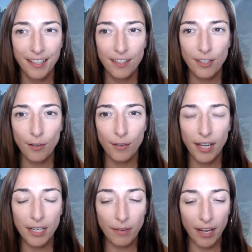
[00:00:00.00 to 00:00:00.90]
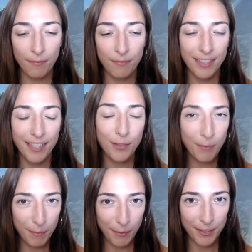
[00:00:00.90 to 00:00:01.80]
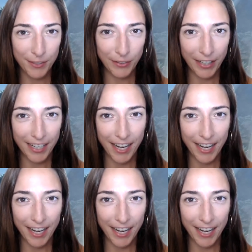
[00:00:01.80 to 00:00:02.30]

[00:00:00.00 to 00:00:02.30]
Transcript: So anyway, this was my birth story.